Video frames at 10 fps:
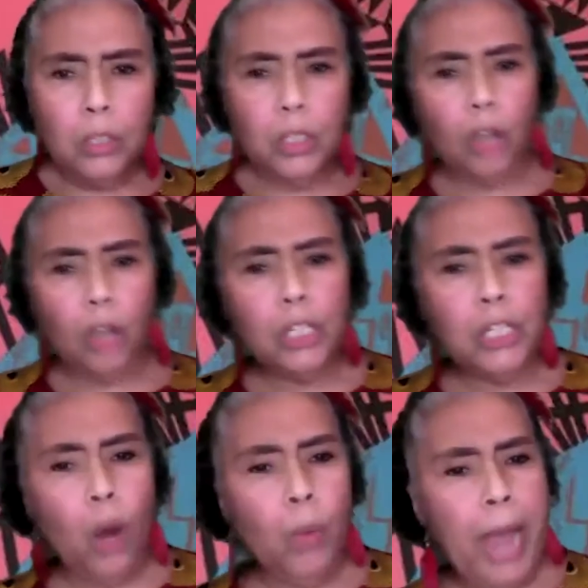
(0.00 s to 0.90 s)
Don't you
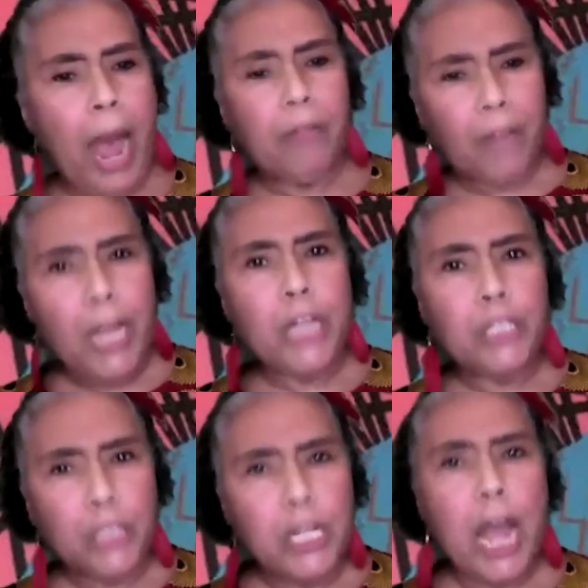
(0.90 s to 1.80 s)
know we having an
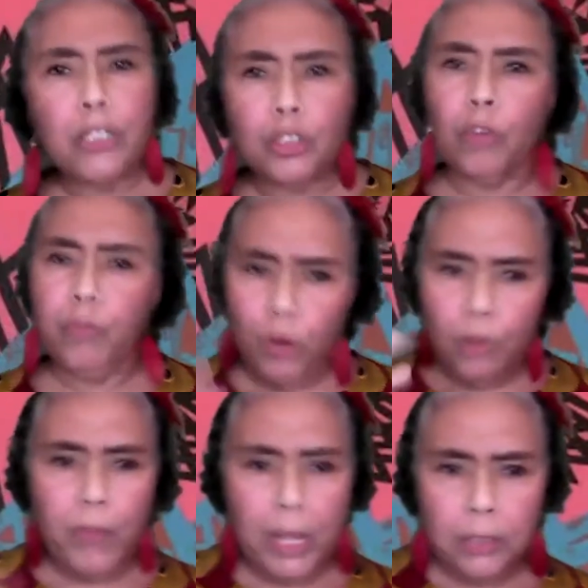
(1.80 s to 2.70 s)
international
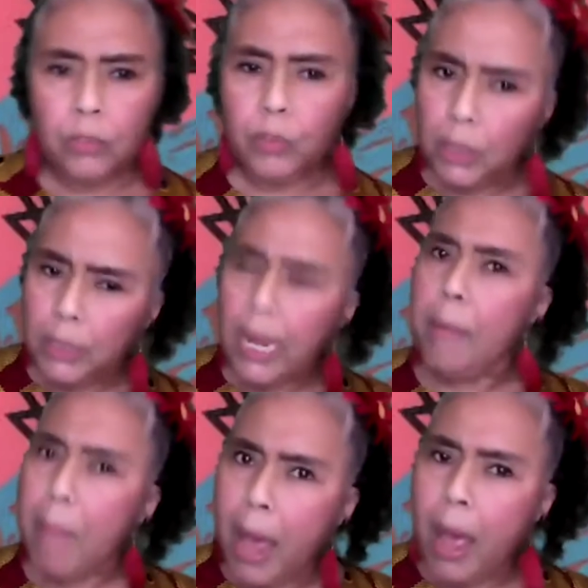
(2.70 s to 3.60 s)
food festival today,
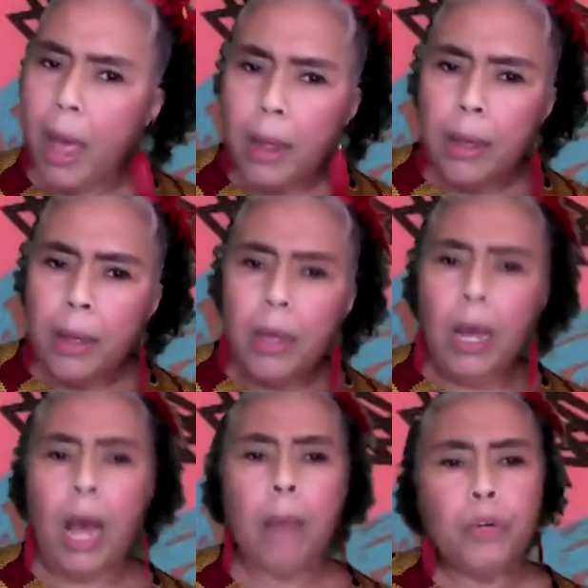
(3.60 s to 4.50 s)
man?
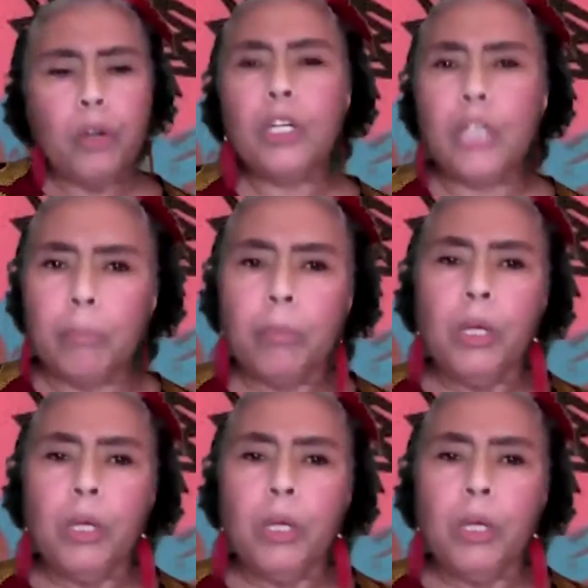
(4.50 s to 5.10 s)
I'm cooking up